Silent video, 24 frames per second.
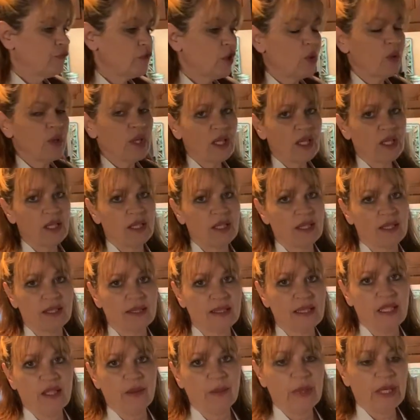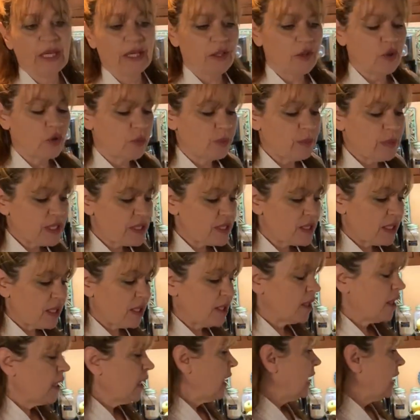Don't get it in a tea bag. You're missing,